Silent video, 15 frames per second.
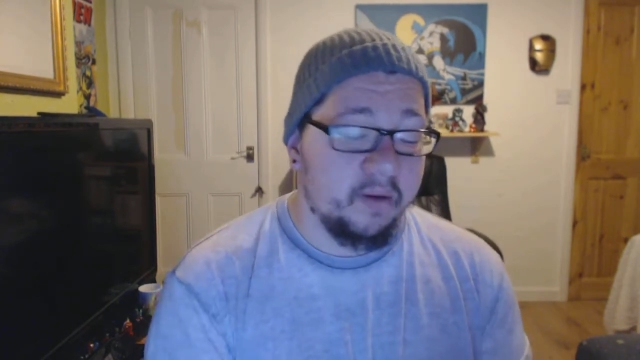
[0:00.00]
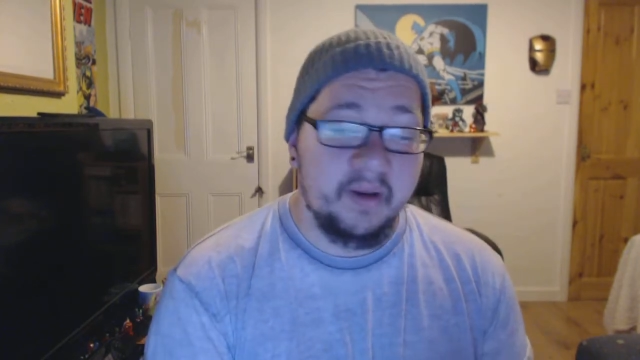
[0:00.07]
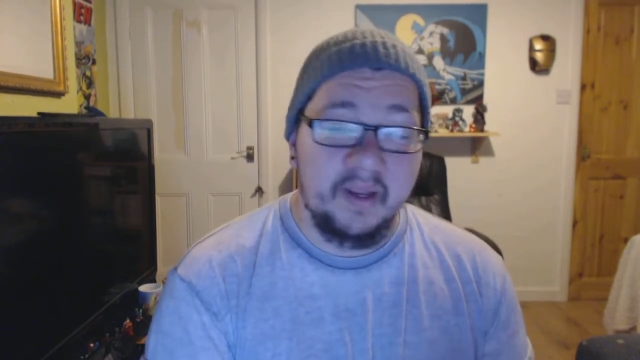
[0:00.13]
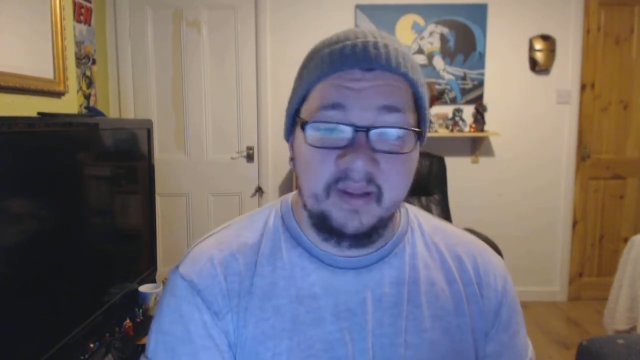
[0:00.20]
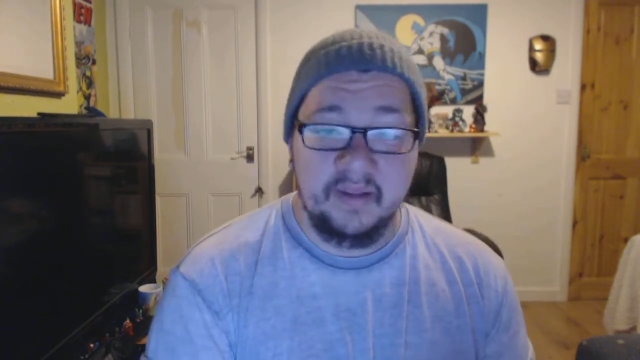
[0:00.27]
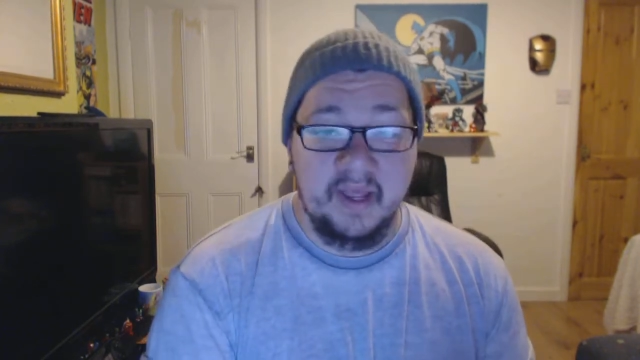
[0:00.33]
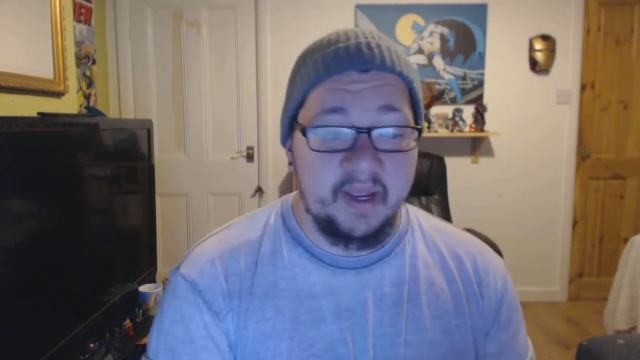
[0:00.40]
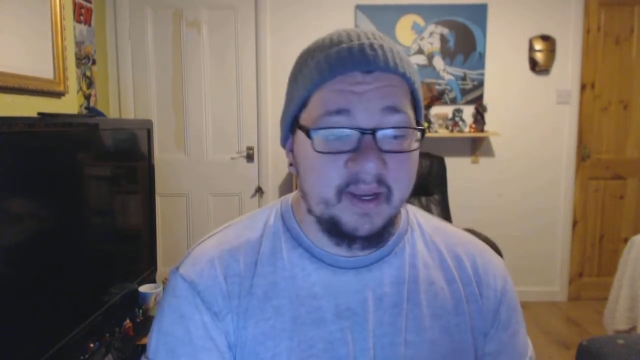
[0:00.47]
but
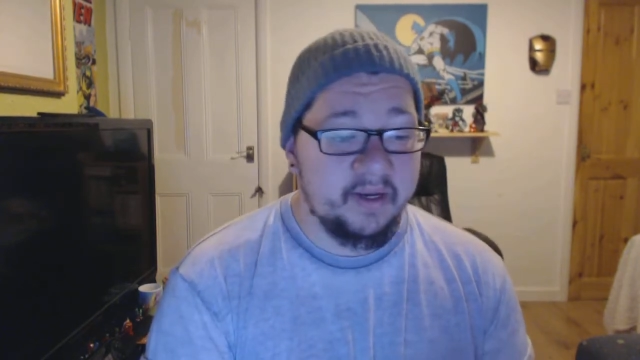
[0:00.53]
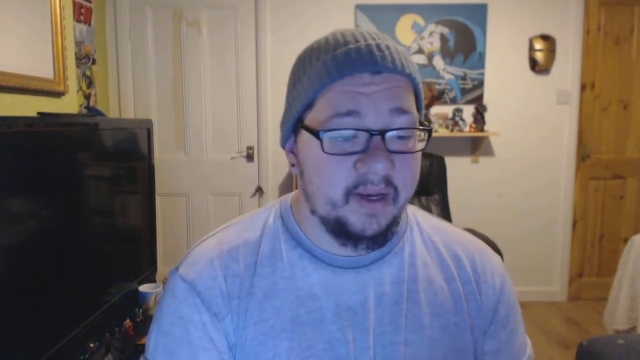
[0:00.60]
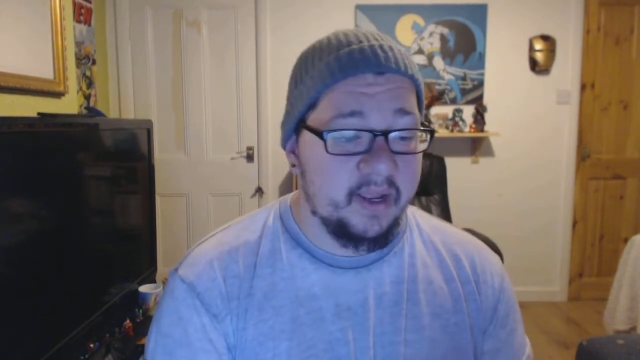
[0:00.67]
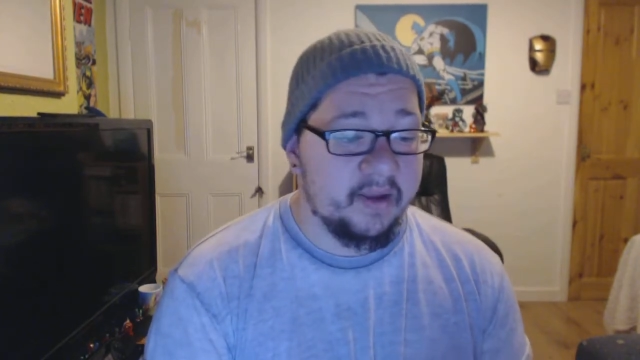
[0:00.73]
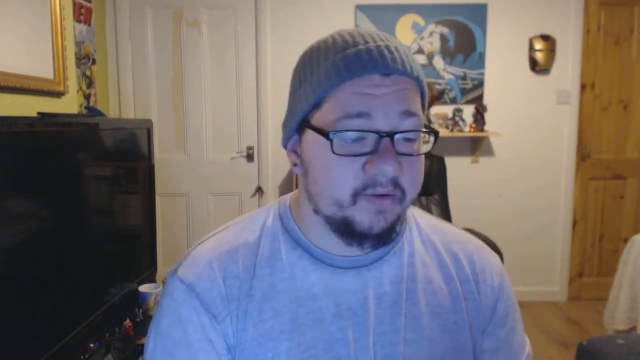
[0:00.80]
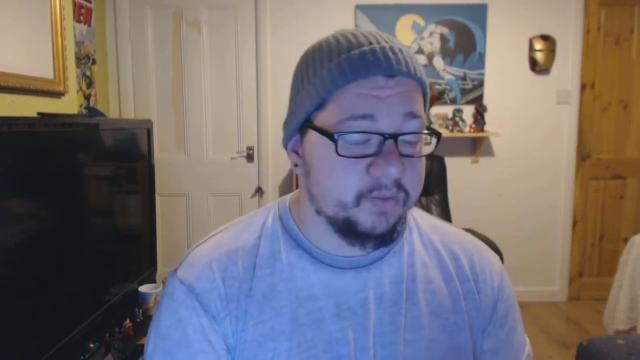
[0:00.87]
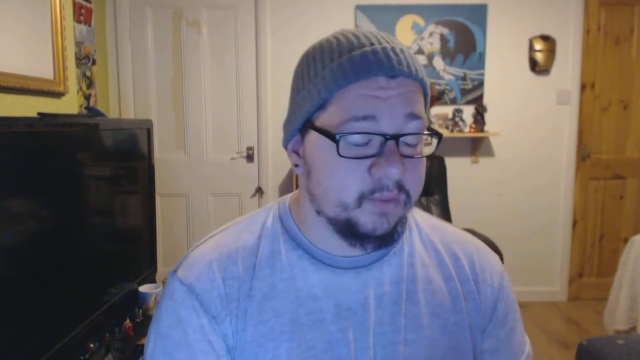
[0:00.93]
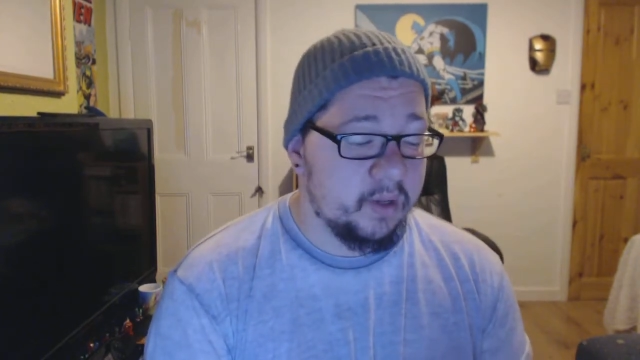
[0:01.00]
I'll link that
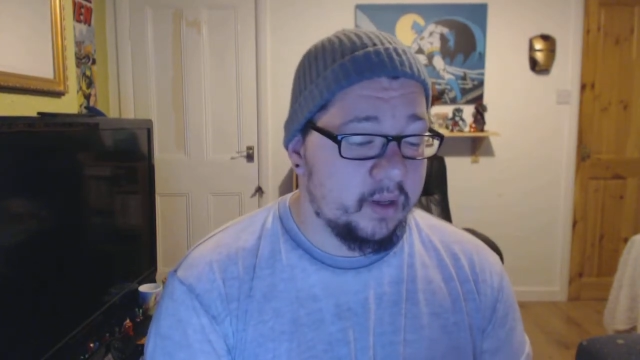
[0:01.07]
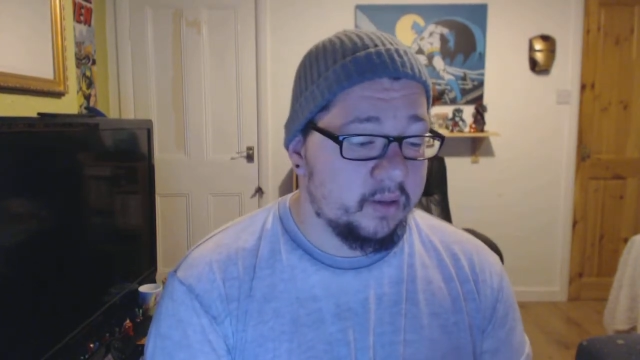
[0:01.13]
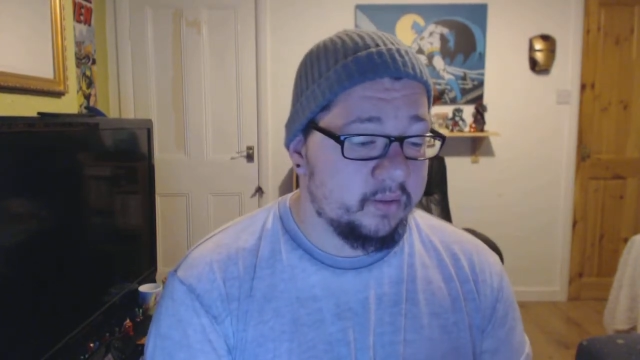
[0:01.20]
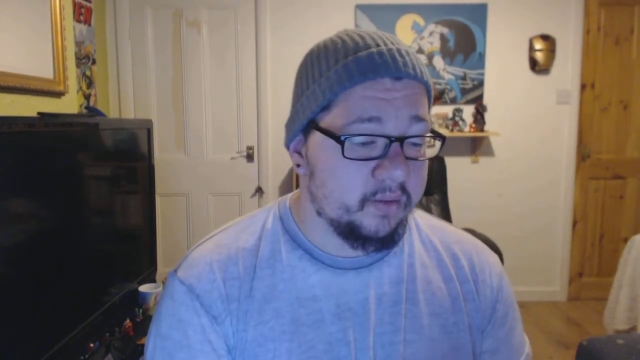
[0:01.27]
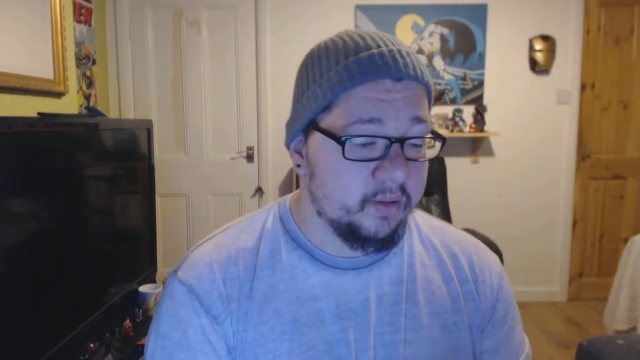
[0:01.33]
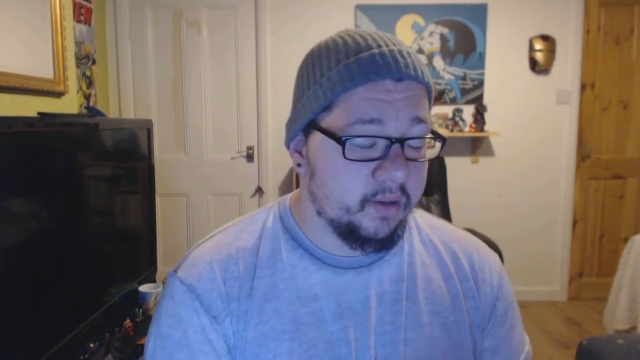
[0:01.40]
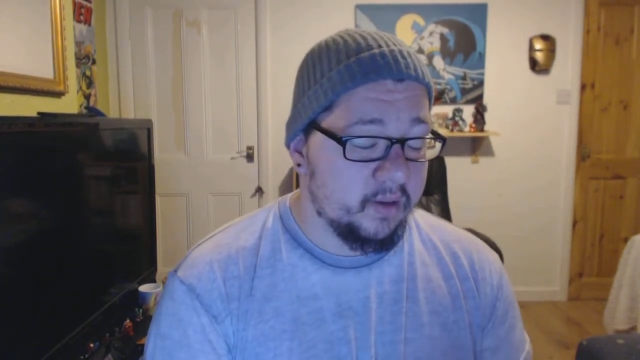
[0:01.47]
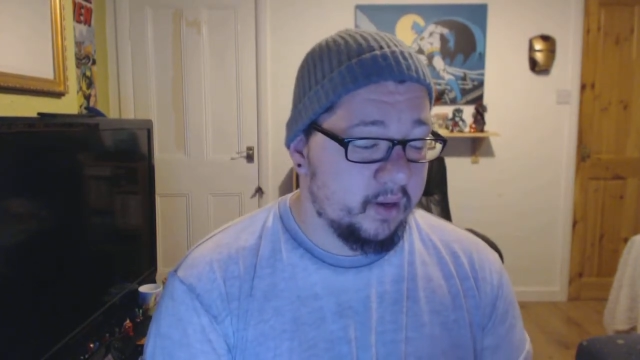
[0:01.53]
in there as
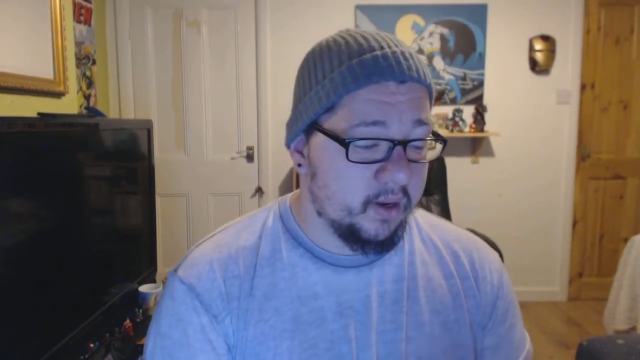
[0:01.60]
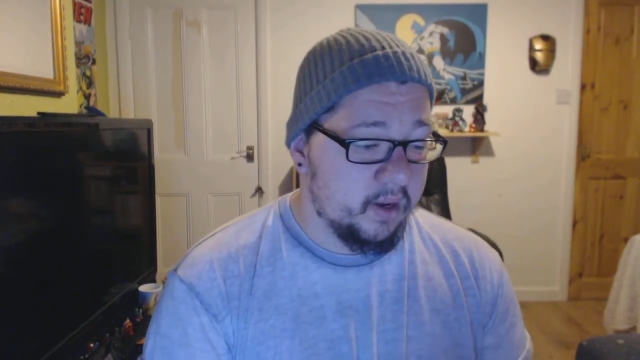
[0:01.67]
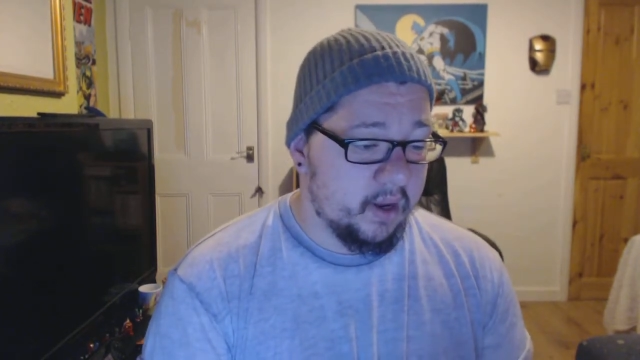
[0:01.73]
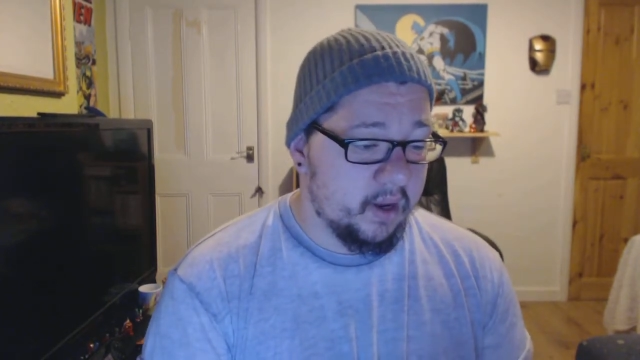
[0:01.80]
well.